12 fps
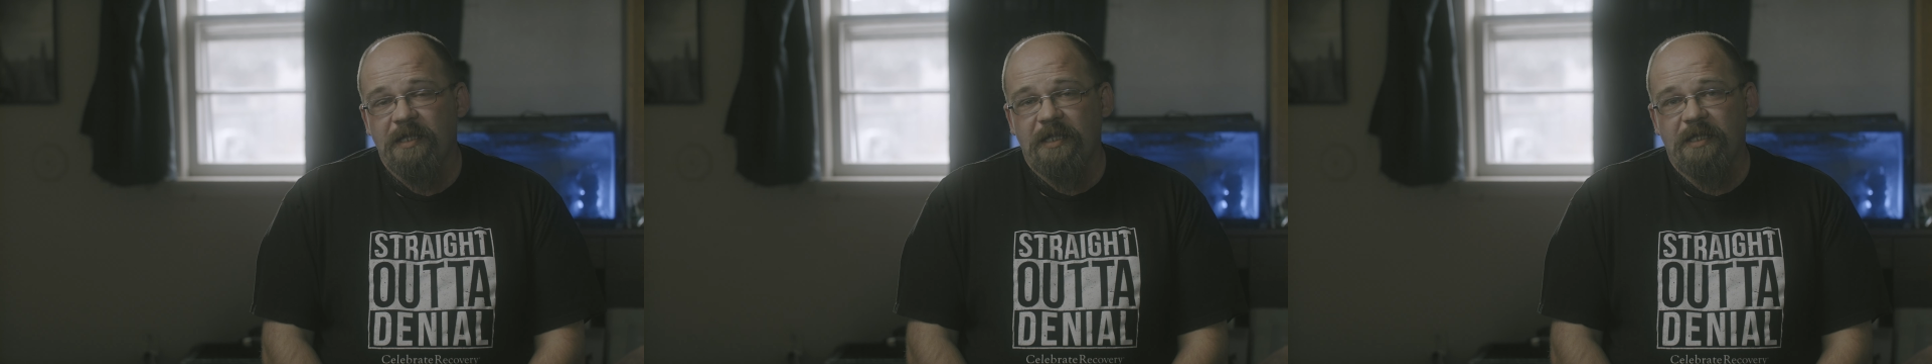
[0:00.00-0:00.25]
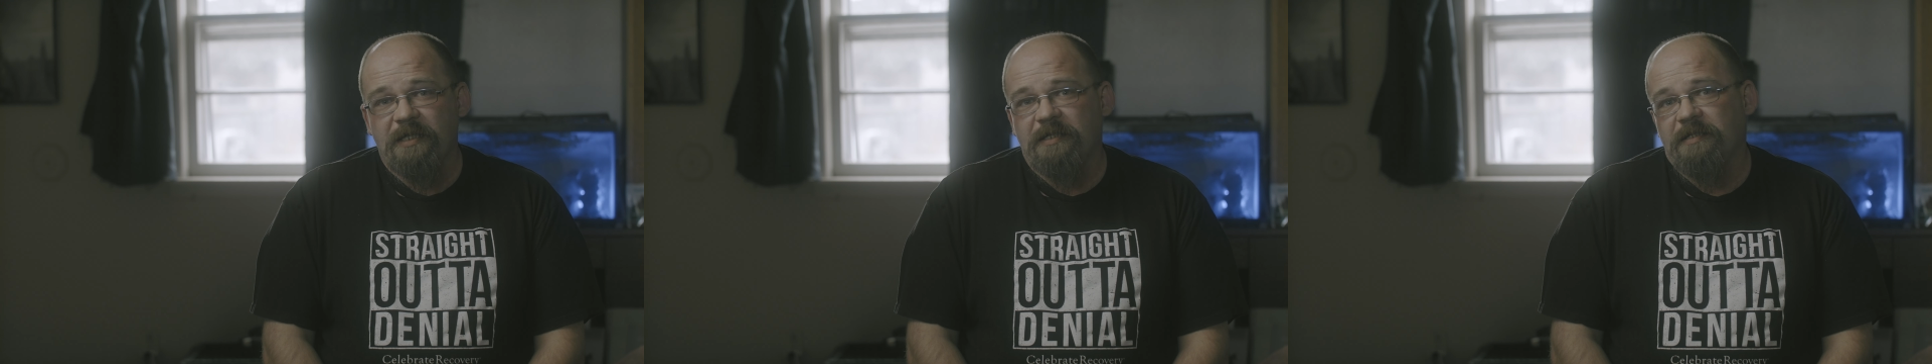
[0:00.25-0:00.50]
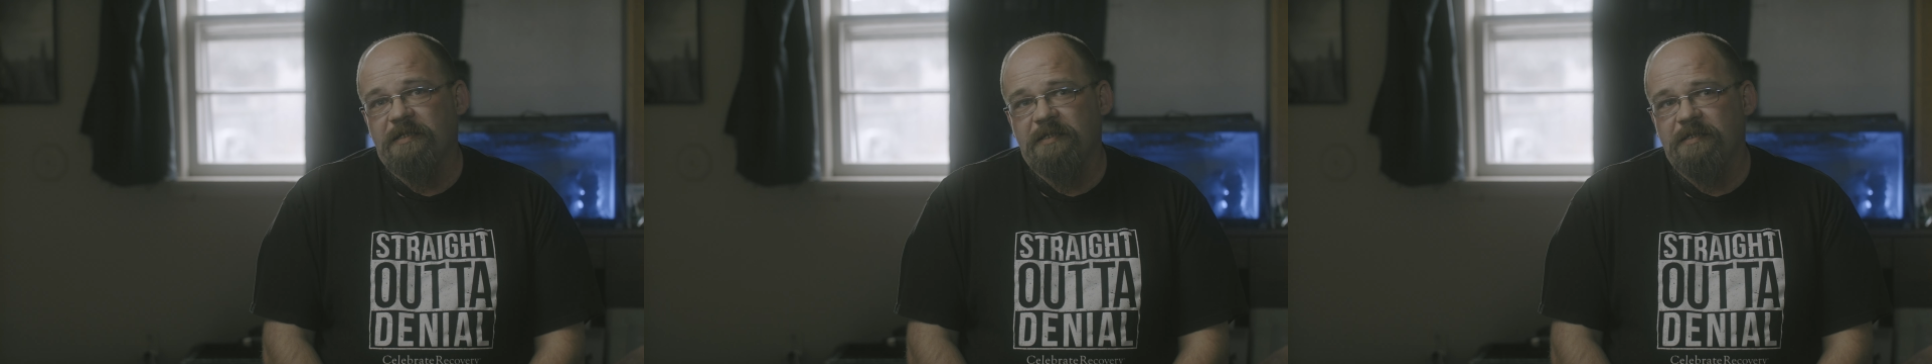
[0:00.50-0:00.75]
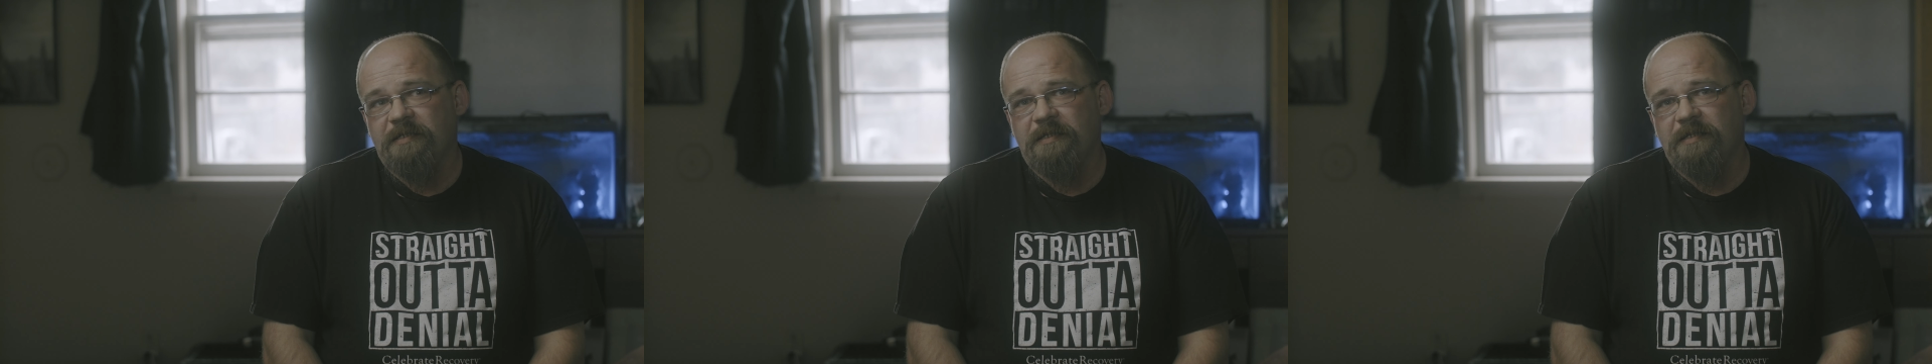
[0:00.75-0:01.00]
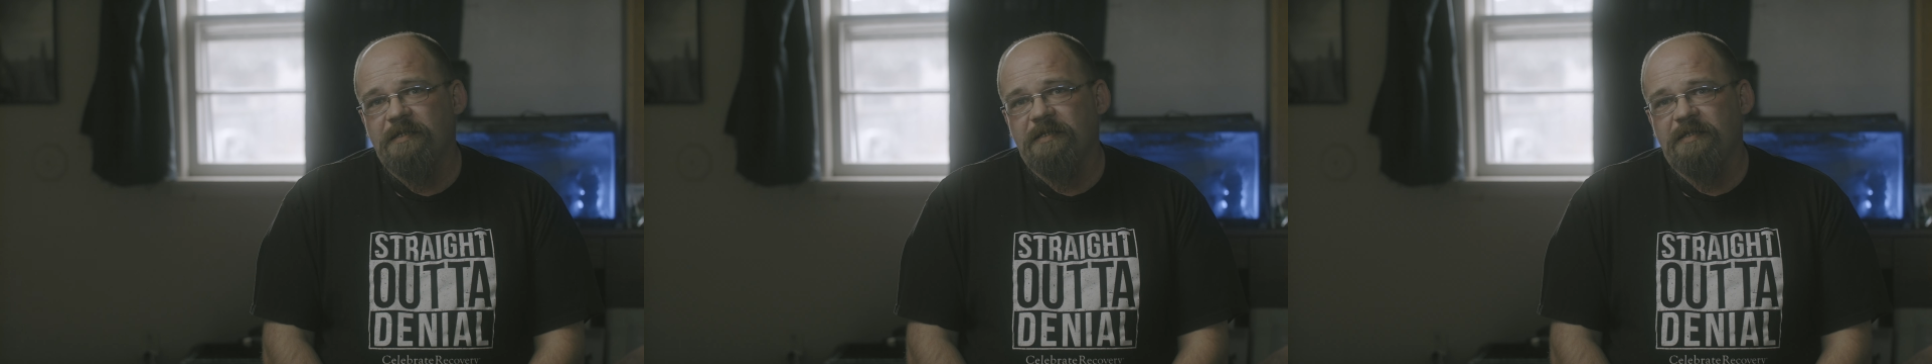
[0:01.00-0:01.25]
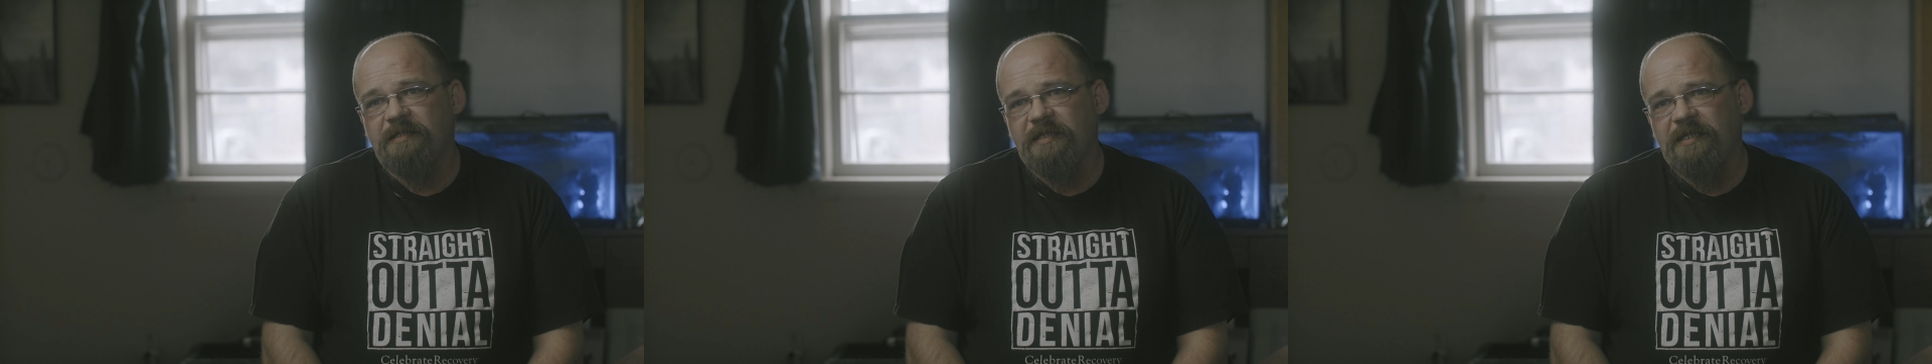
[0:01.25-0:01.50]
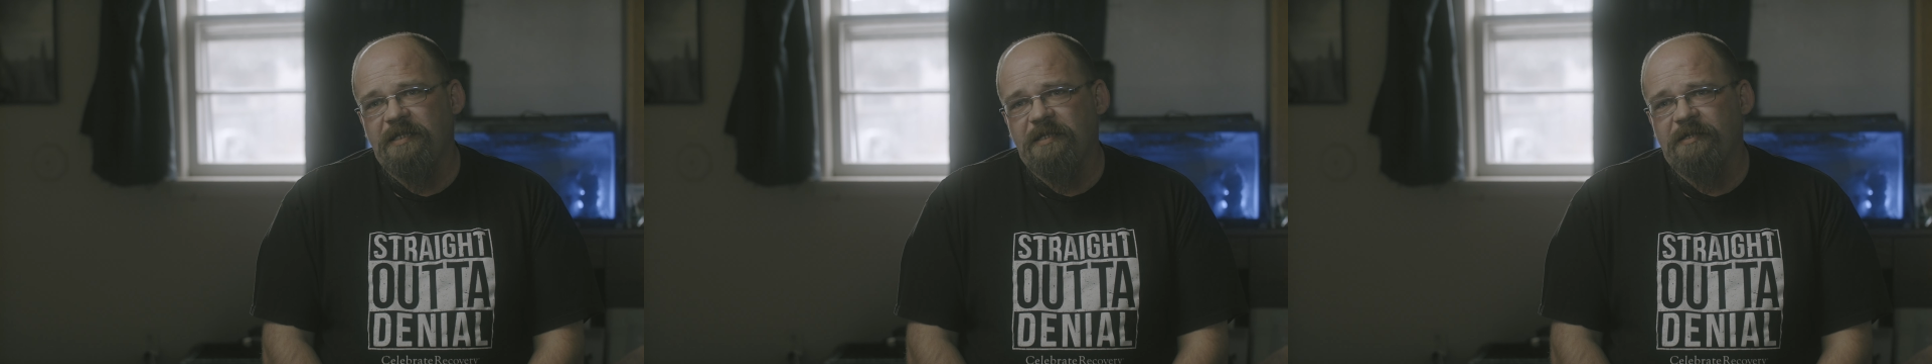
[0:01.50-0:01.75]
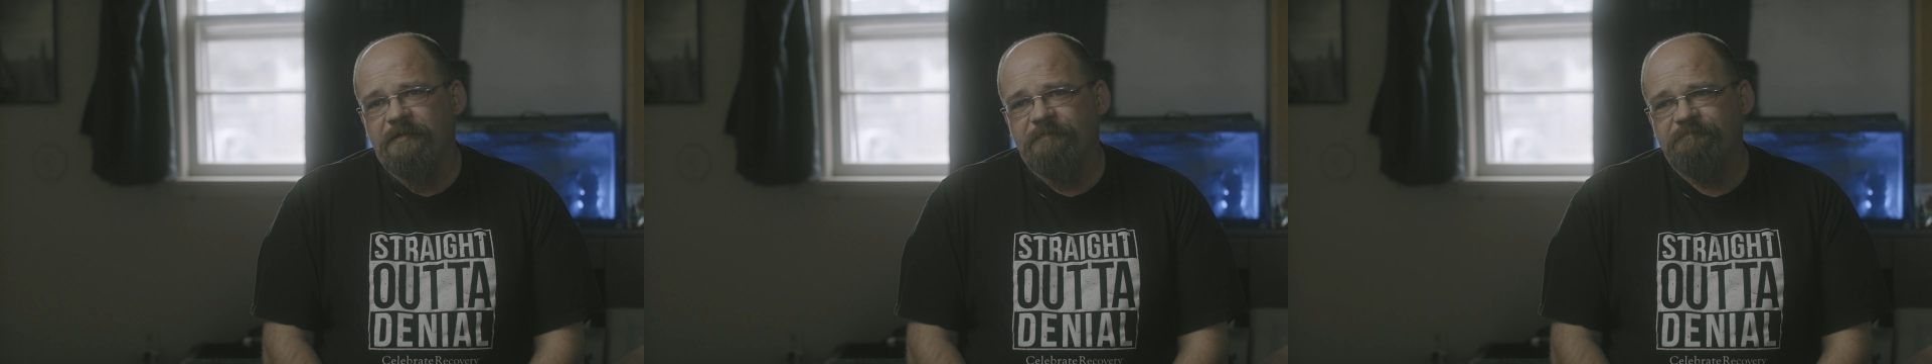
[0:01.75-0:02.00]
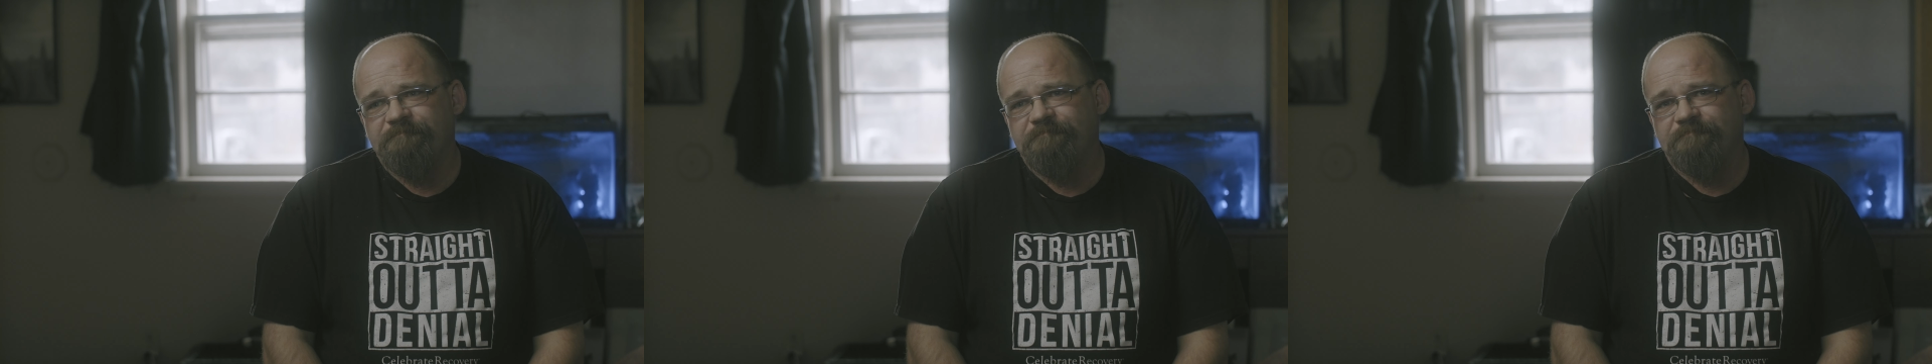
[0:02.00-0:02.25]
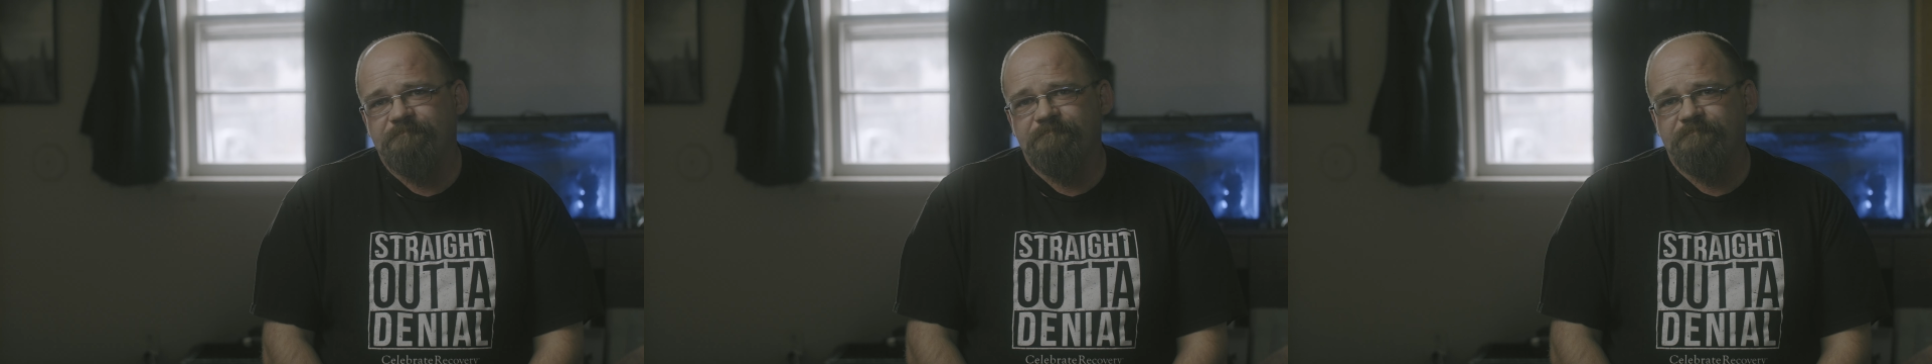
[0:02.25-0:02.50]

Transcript: and he um